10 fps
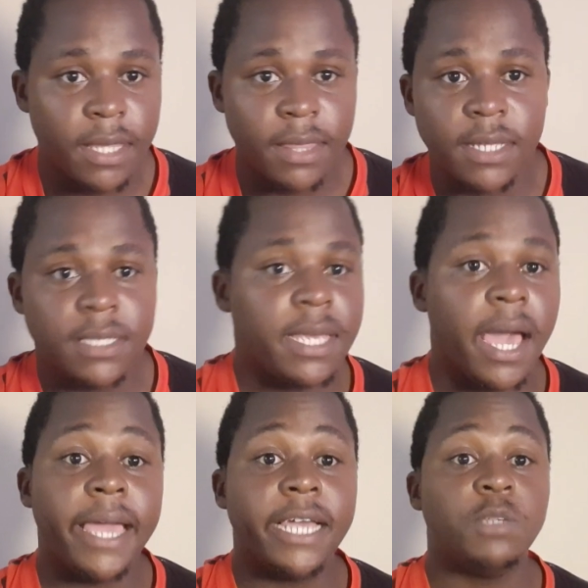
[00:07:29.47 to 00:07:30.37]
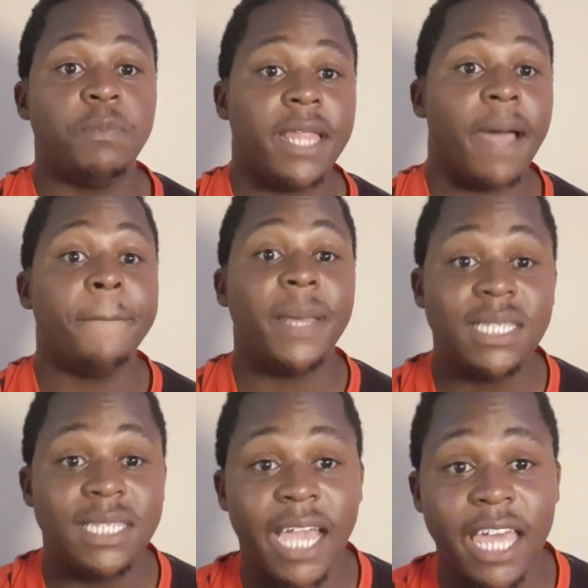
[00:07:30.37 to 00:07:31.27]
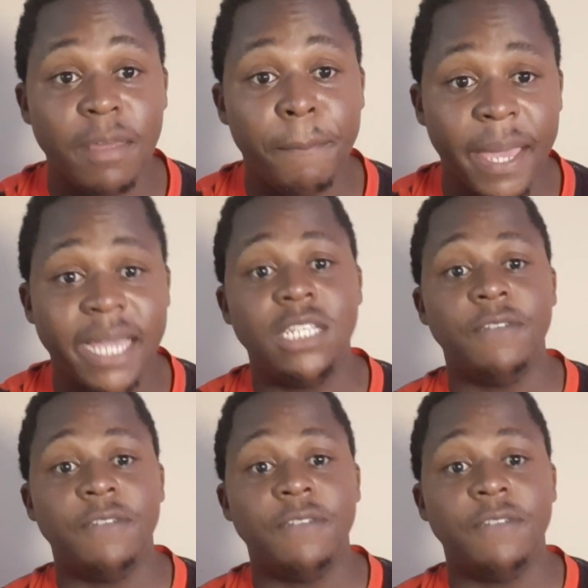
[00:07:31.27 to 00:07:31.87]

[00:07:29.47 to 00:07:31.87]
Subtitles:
This guy has been amazing at the back